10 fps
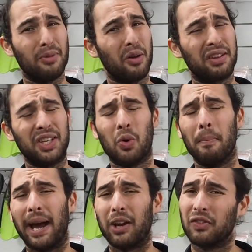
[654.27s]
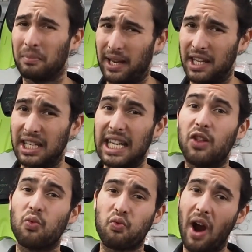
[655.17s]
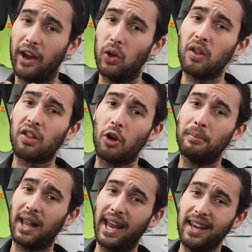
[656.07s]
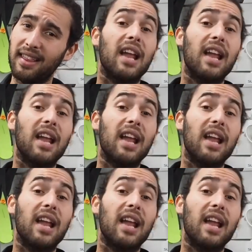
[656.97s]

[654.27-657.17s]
mostly to a matter of opinion is rails on blades.